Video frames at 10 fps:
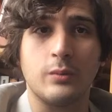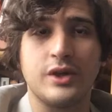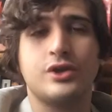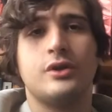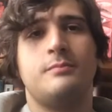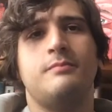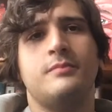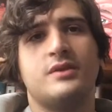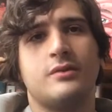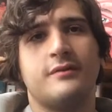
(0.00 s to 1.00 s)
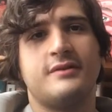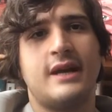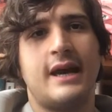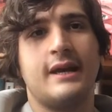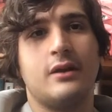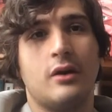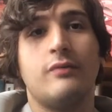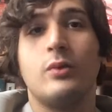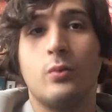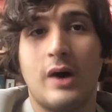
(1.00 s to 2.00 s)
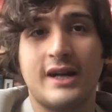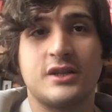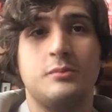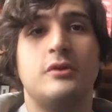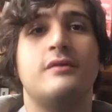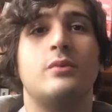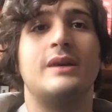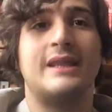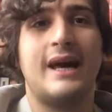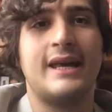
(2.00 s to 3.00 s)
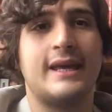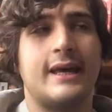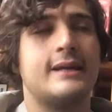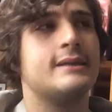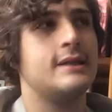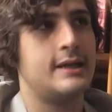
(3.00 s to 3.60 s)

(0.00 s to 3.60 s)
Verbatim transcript: We should sort of say, you know, if we watch a movie and we like it,